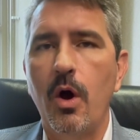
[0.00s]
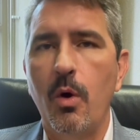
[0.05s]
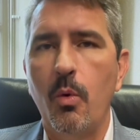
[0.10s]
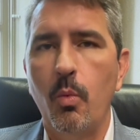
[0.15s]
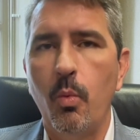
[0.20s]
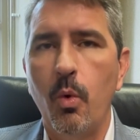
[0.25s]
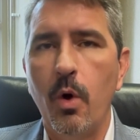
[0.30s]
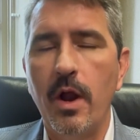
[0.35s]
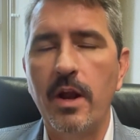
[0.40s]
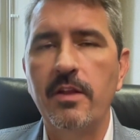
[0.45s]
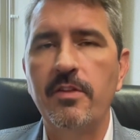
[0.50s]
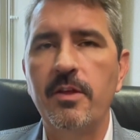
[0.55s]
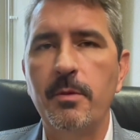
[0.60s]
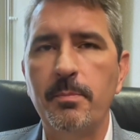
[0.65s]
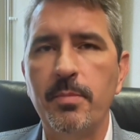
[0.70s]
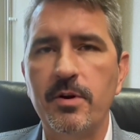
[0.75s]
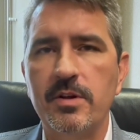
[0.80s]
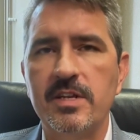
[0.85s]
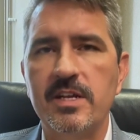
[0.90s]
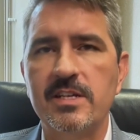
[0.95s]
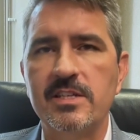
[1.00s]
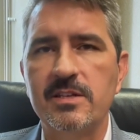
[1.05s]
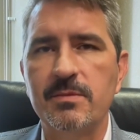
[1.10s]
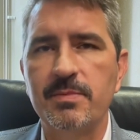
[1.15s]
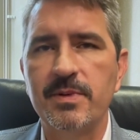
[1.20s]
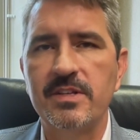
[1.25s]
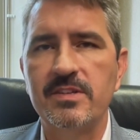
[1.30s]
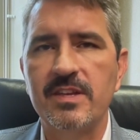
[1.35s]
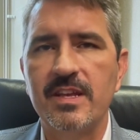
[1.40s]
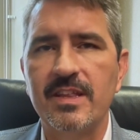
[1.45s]
one of the
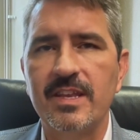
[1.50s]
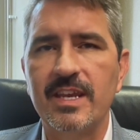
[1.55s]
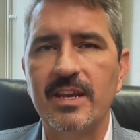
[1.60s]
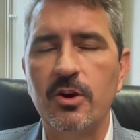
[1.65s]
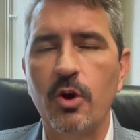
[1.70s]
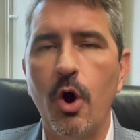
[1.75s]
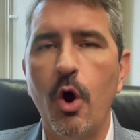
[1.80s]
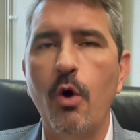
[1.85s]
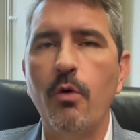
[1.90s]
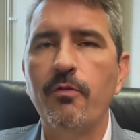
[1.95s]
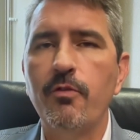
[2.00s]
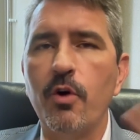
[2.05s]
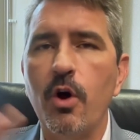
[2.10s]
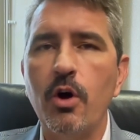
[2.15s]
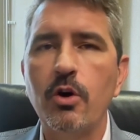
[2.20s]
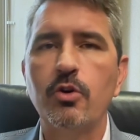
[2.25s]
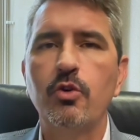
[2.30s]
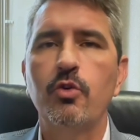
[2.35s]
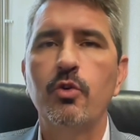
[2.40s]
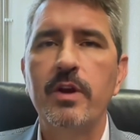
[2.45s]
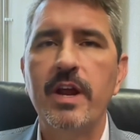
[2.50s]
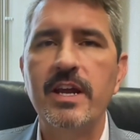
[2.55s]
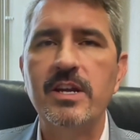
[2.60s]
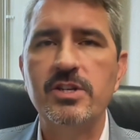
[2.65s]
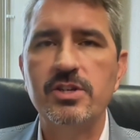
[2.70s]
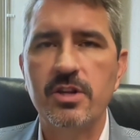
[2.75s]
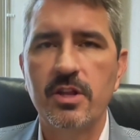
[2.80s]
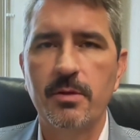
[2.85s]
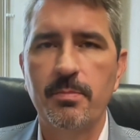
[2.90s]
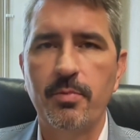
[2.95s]
participants in the overall
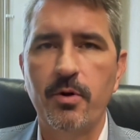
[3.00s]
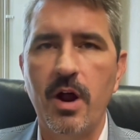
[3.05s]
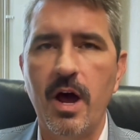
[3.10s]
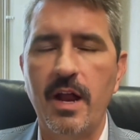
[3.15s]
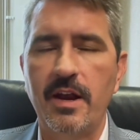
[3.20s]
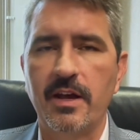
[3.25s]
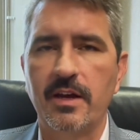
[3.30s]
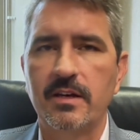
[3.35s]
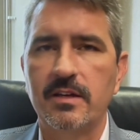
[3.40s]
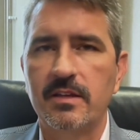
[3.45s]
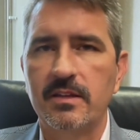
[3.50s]
creation of the product,